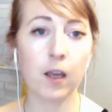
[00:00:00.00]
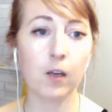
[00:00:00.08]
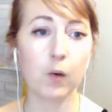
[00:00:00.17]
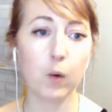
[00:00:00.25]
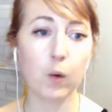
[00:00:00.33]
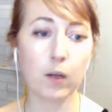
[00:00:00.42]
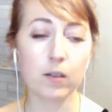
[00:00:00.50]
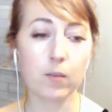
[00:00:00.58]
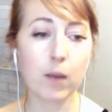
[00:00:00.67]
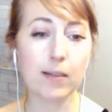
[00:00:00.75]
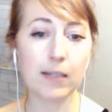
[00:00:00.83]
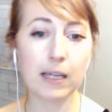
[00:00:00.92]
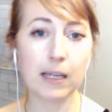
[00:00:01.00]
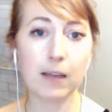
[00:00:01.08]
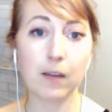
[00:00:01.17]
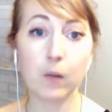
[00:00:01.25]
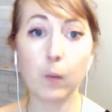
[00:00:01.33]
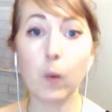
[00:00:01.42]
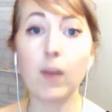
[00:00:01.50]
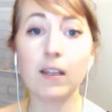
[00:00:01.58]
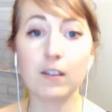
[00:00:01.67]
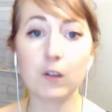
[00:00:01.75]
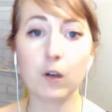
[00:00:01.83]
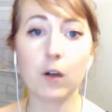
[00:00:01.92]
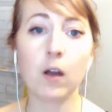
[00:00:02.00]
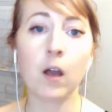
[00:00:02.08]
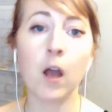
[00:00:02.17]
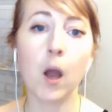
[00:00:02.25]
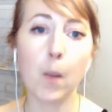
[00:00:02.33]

customizing the way things look.